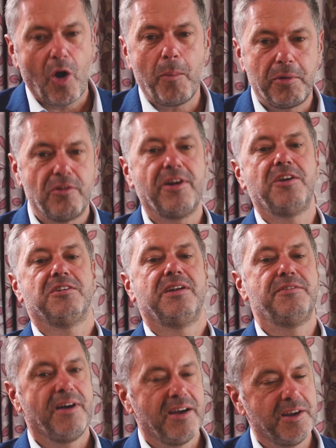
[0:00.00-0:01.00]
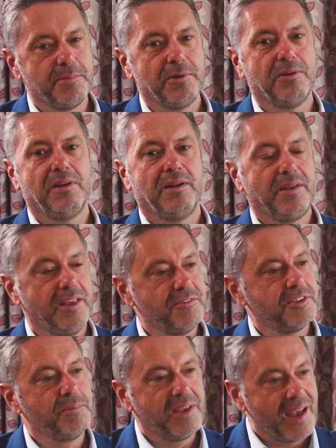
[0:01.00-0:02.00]
operationally viable and
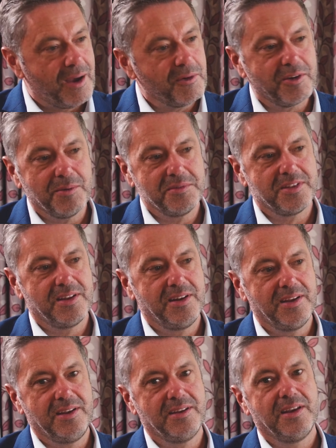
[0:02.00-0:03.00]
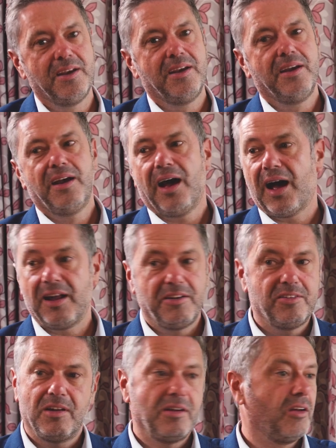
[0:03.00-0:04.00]
gives them the outcomes they need. And